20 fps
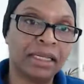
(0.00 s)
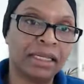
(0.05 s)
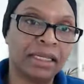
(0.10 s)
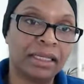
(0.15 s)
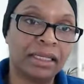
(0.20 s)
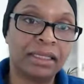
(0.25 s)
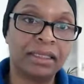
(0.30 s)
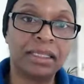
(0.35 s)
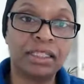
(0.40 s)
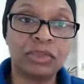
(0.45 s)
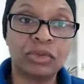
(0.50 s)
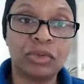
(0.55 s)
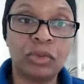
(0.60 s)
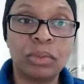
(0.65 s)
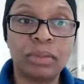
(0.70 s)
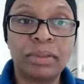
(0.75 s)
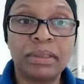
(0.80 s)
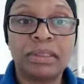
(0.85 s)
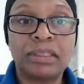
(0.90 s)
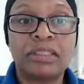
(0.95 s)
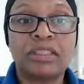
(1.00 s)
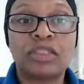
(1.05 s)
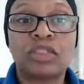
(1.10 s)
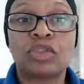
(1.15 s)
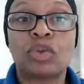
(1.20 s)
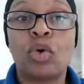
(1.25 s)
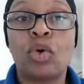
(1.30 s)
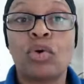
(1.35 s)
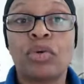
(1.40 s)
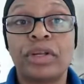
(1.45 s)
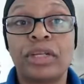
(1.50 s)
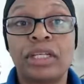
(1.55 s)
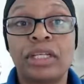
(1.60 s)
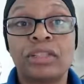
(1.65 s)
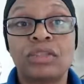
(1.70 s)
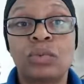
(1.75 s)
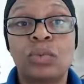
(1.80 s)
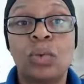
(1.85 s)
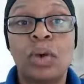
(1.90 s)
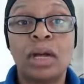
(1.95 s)
This woman's story is
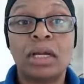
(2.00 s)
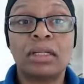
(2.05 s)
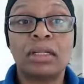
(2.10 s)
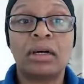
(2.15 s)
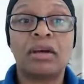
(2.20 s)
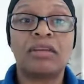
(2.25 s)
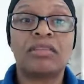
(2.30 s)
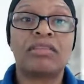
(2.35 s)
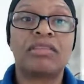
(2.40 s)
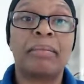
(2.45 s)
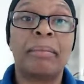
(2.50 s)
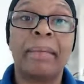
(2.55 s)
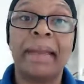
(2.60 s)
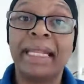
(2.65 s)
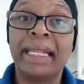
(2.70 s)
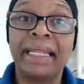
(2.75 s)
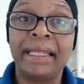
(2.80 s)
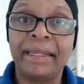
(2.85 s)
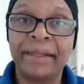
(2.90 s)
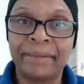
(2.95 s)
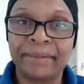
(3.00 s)
one of many.